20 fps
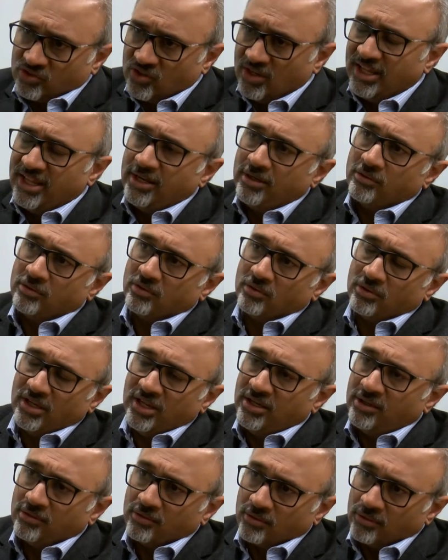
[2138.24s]
leading
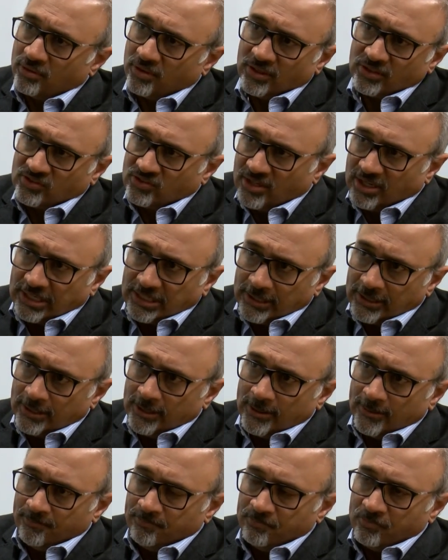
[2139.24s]
to things like
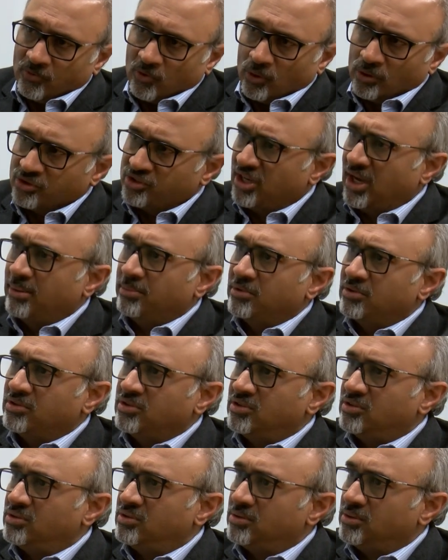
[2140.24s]

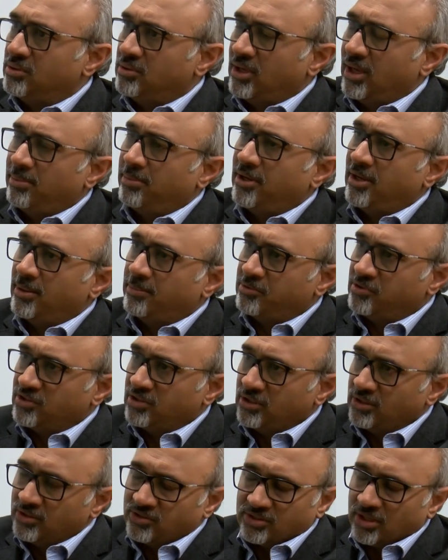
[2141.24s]
Alzheimer's,
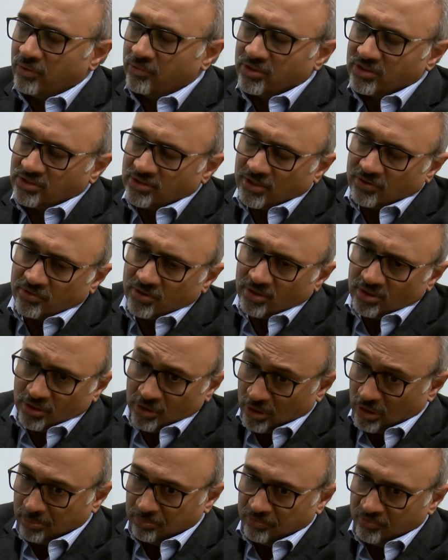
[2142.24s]
epilepsy, etc., etc. You
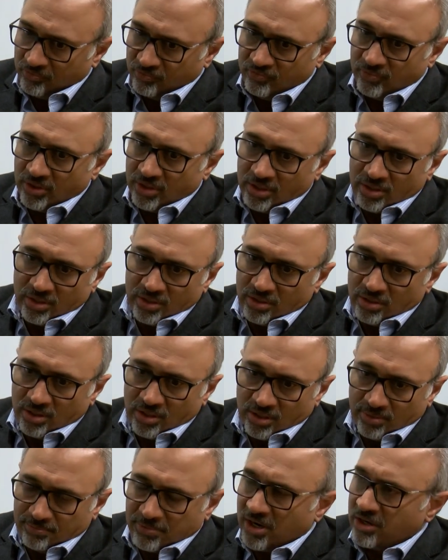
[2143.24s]
know,
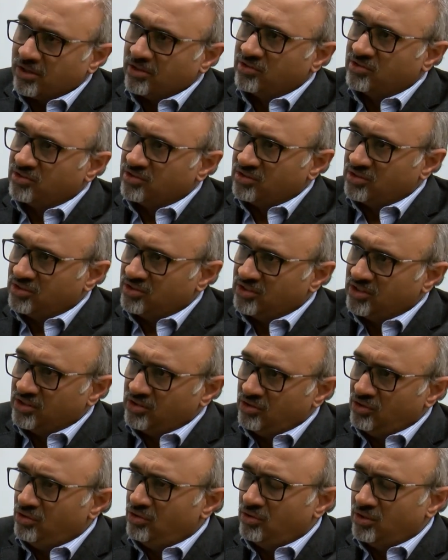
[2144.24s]
Parkinson's disease,
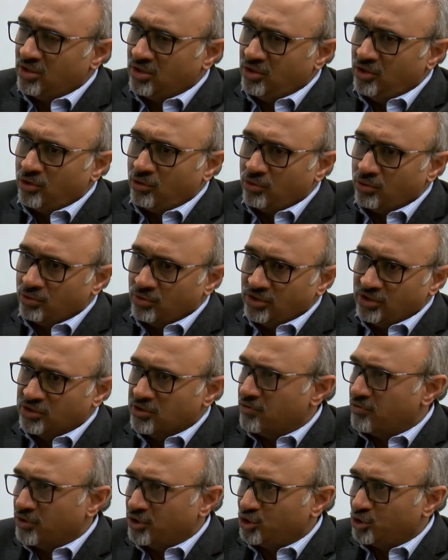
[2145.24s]

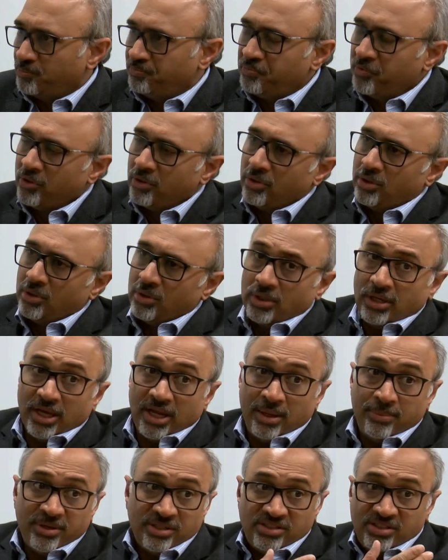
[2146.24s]
neurodegeneration, and
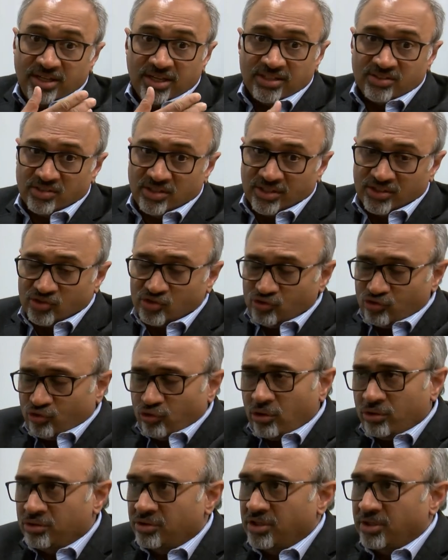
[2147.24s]
MIT has an
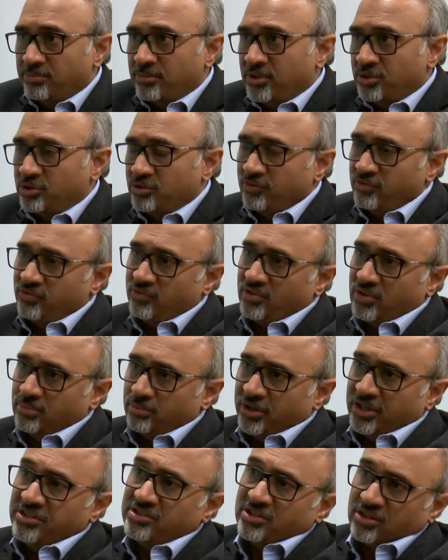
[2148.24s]
extraordinary bunch of
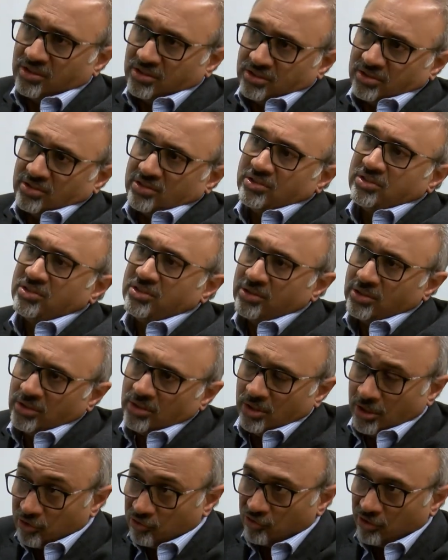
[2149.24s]
brain scientists,
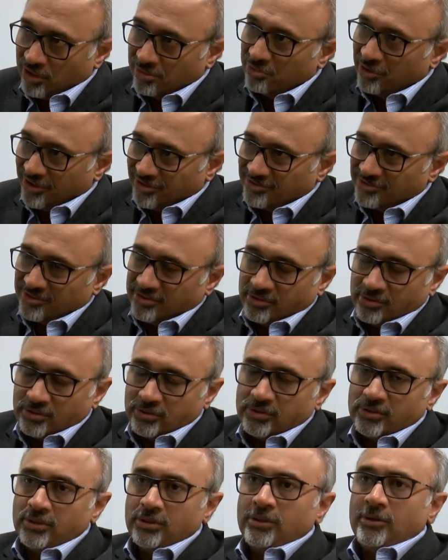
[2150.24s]
literally brain
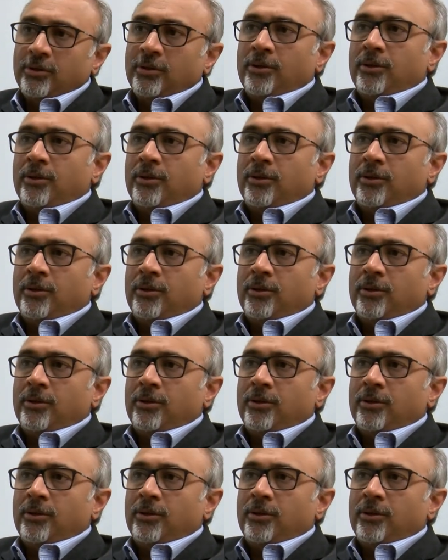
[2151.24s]
scientists. Yes.